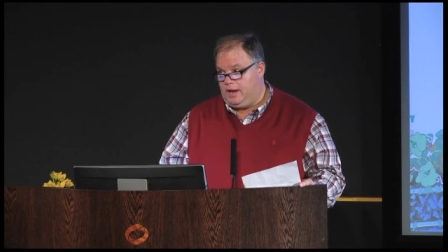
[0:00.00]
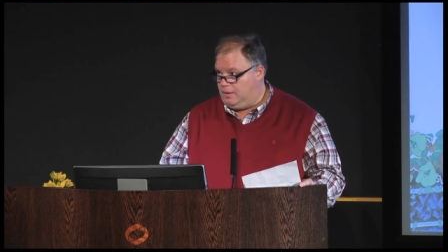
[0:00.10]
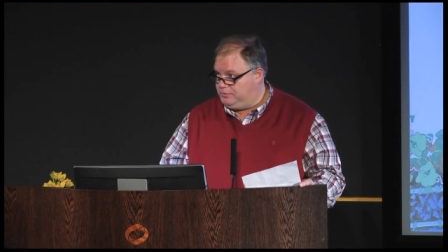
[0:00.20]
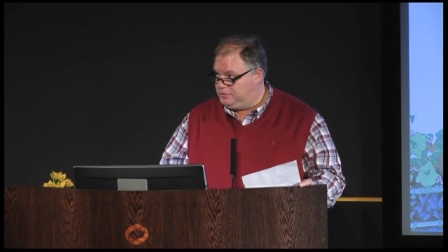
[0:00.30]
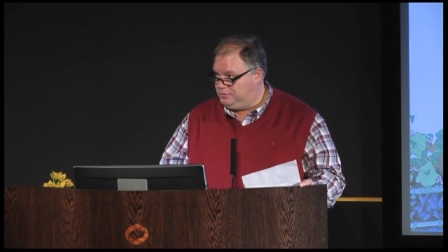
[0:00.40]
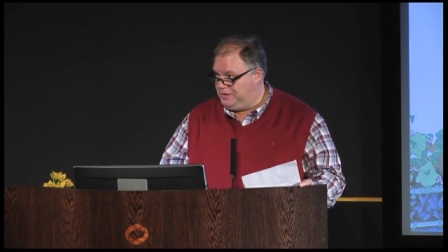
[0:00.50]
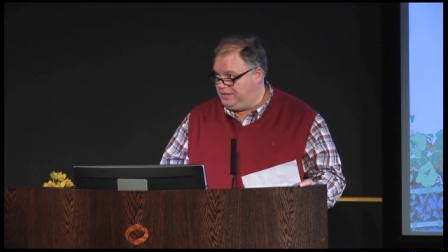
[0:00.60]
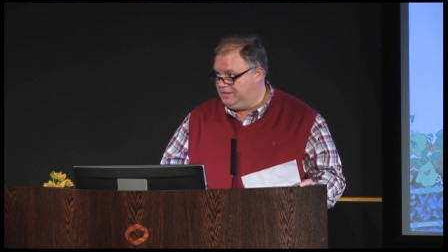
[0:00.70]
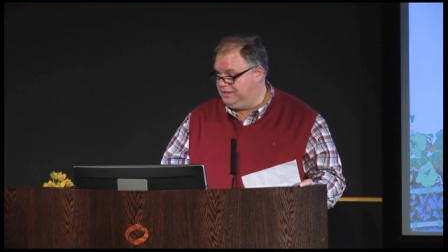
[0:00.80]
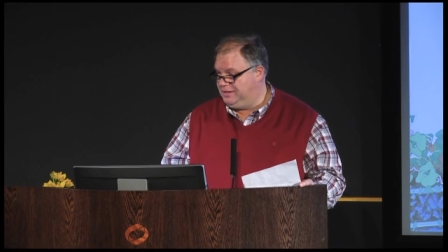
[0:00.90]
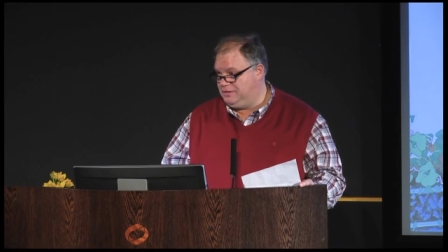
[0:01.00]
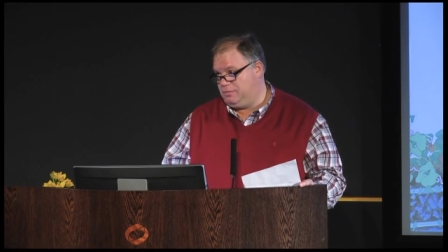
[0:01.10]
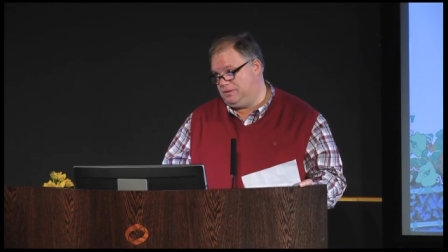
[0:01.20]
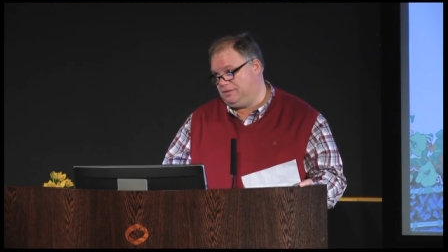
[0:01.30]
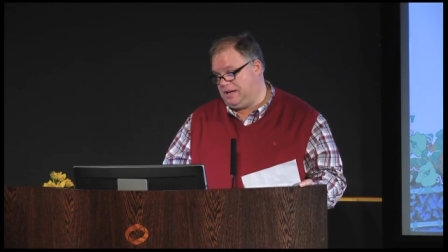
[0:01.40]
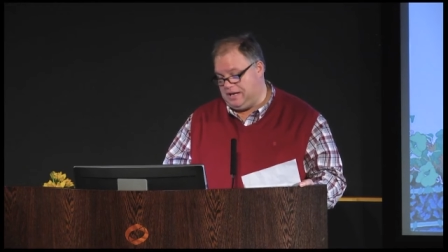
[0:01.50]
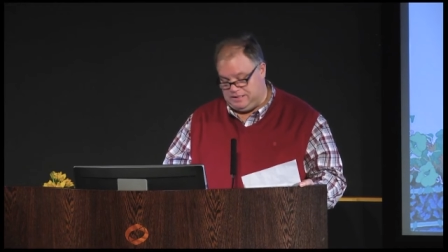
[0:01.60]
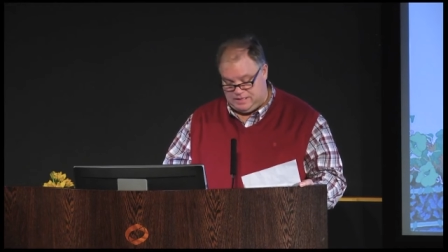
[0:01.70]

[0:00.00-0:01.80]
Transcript: up to speed has been second to